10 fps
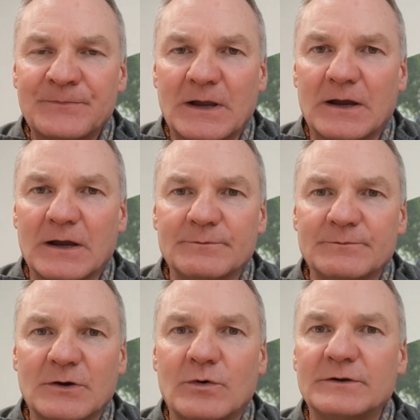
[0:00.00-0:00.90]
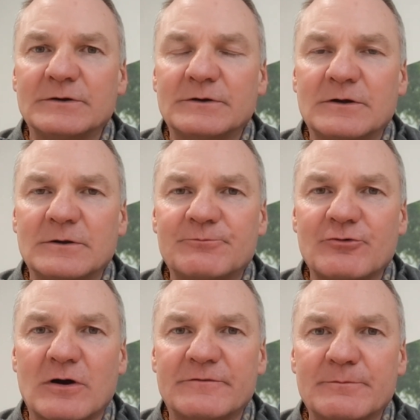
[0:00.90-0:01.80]
Go on a
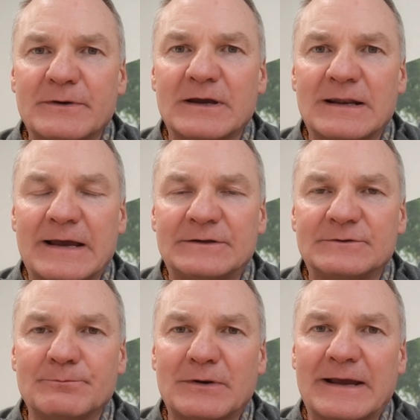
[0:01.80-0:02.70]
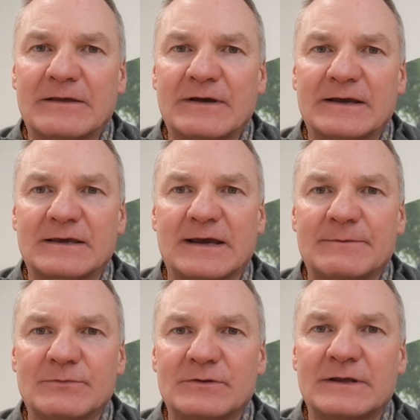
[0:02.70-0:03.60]
private bit of land and play that
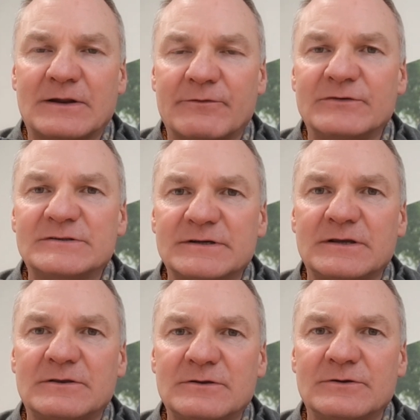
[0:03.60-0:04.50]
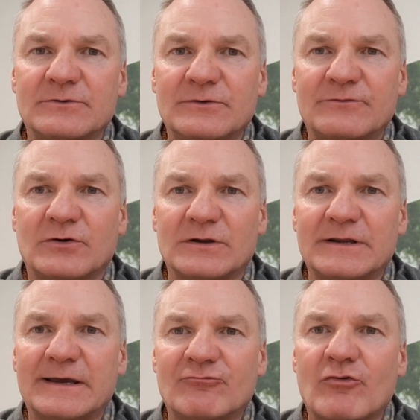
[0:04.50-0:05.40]
game. But then obviously, you know, you've got to
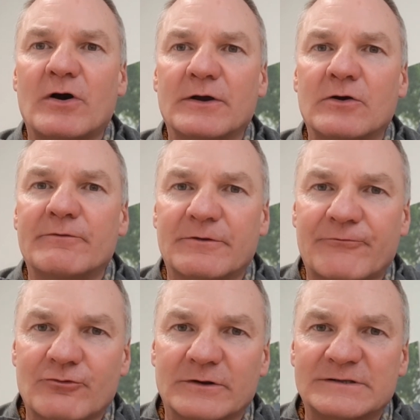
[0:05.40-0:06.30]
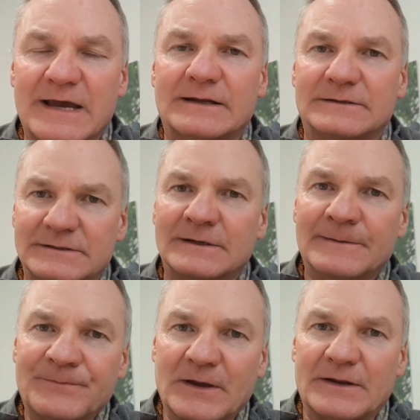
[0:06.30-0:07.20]
lean right over the front end
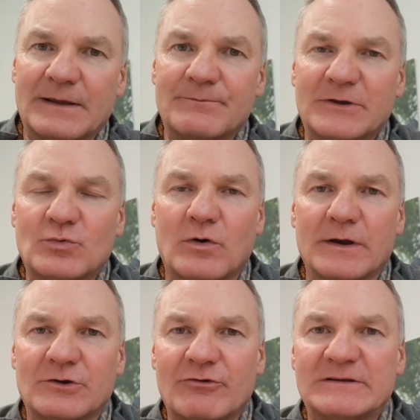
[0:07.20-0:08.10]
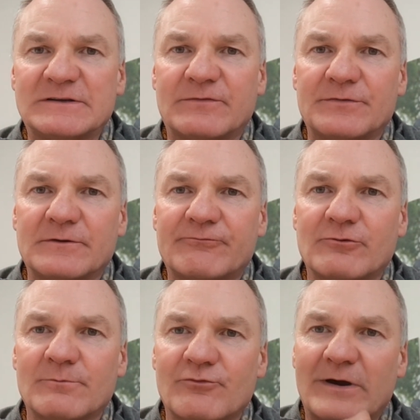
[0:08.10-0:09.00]
and then be quite aggressive on the
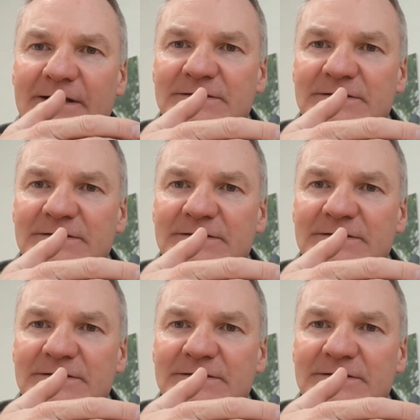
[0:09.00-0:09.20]
front brake